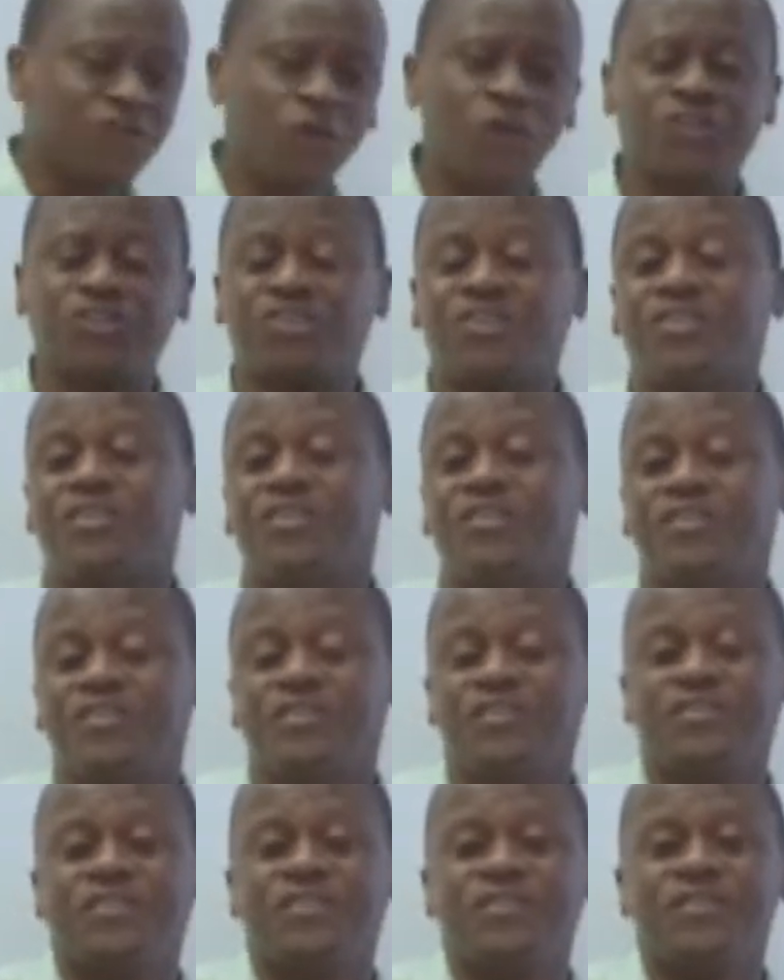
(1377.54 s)
short,
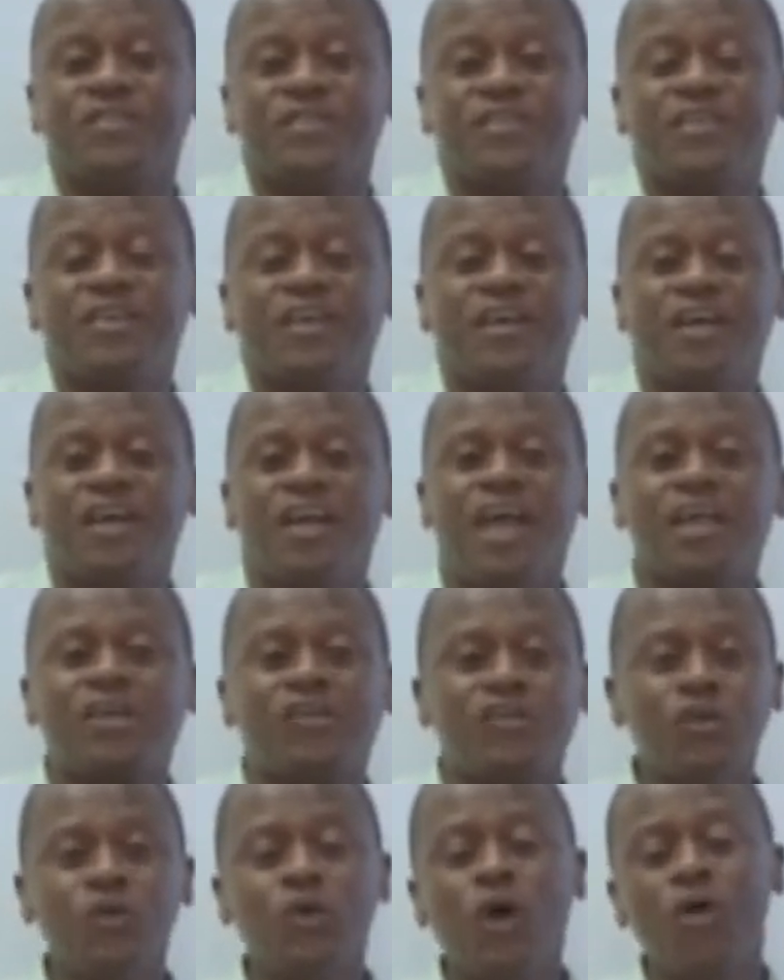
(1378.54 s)

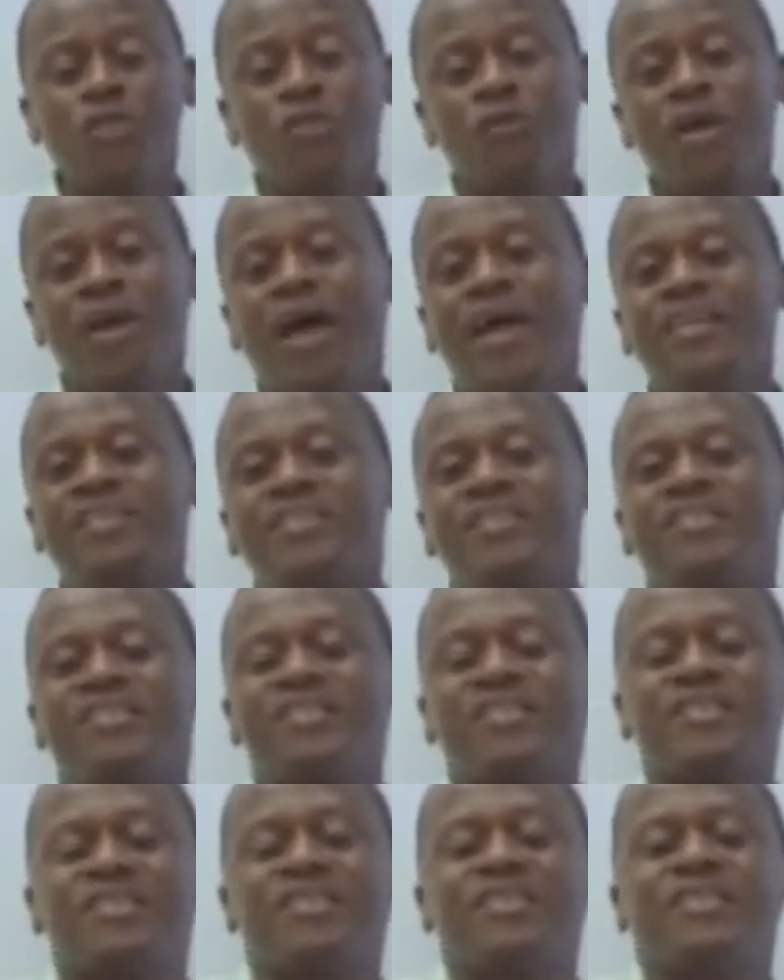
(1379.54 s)
like two or three
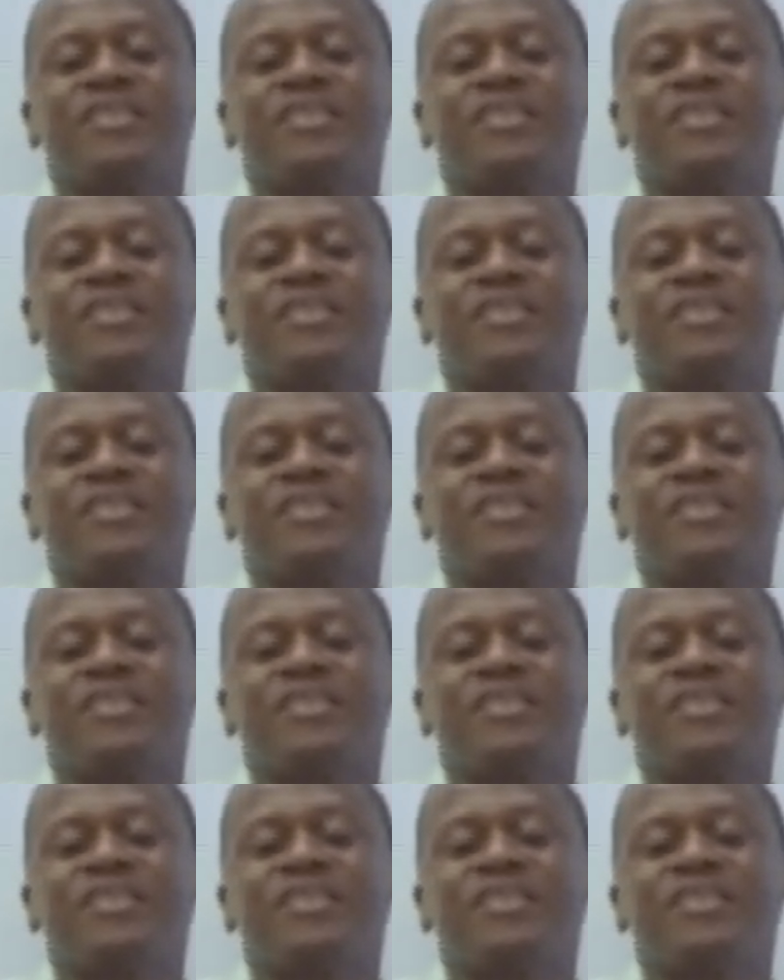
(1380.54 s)
lines.